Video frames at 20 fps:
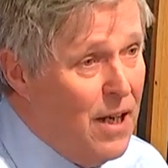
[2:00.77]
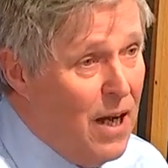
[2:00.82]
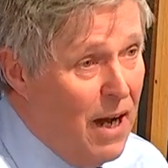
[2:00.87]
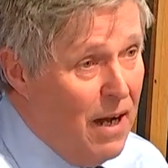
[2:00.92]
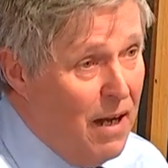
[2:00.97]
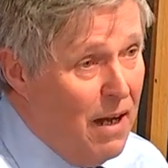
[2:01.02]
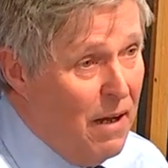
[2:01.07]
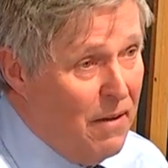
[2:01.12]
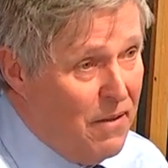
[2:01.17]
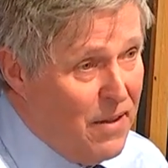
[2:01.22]

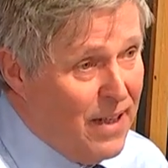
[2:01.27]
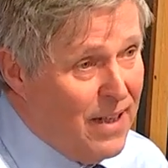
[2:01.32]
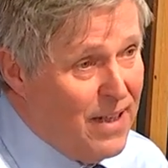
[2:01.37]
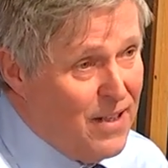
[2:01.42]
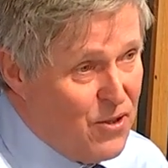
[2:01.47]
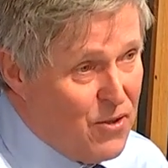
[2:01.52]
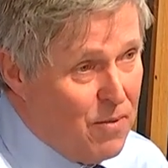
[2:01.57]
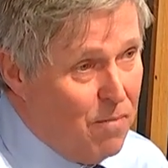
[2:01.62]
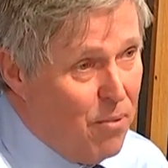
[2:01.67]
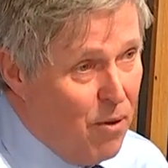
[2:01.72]
I think
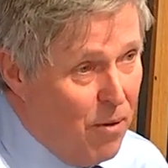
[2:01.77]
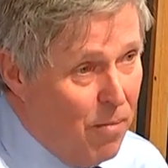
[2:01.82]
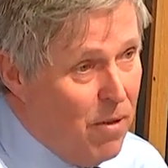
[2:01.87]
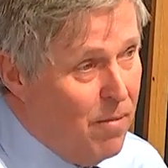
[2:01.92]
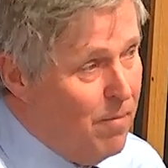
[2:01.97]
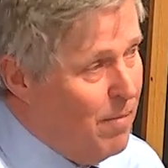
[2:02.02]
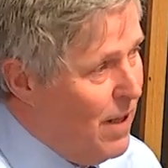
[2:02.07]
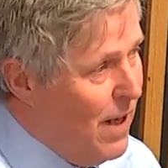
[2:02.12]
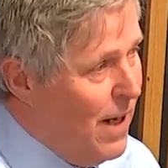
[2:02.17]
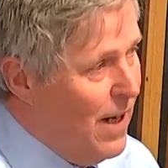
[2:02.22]
it's a
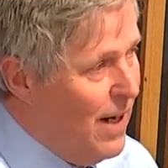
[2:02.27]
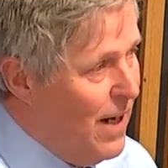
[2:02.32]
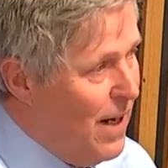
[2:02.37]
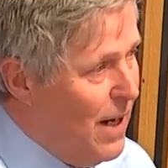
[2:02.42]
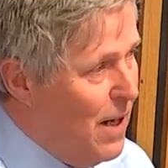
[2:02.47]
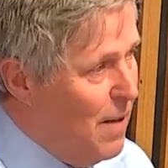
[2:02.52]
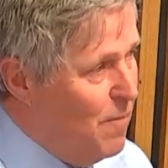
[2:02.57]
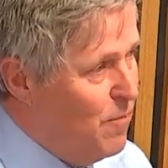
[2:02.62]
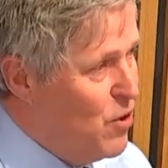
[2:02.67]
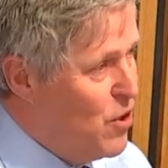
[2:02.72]
problem, and
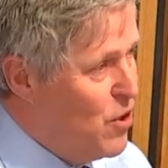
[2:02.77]
I'm